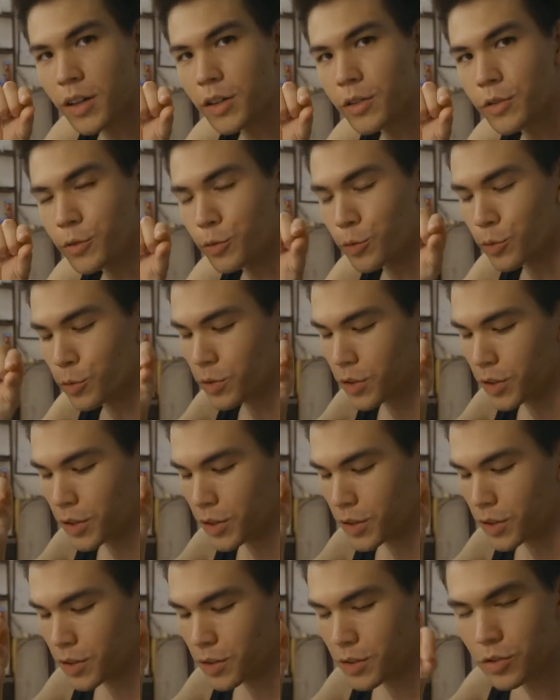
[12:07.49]
glue,
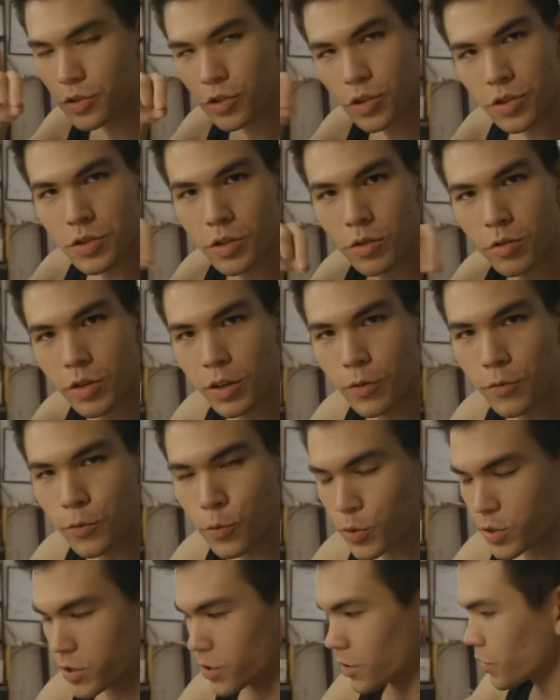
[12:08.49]
just to
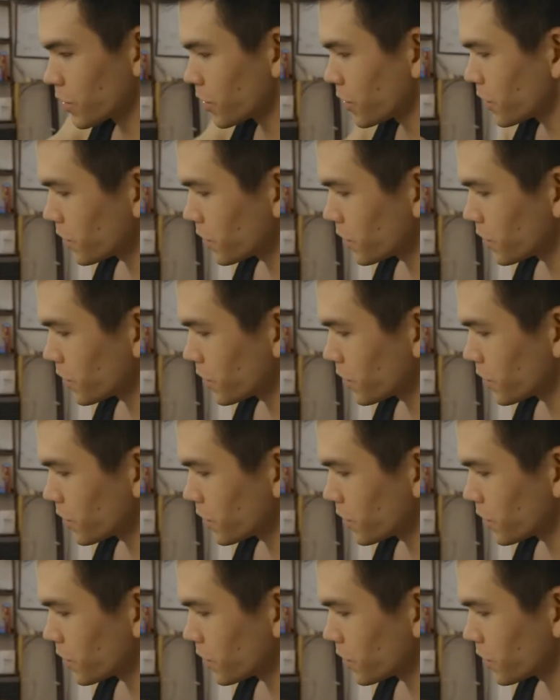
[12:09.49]
reinforce it.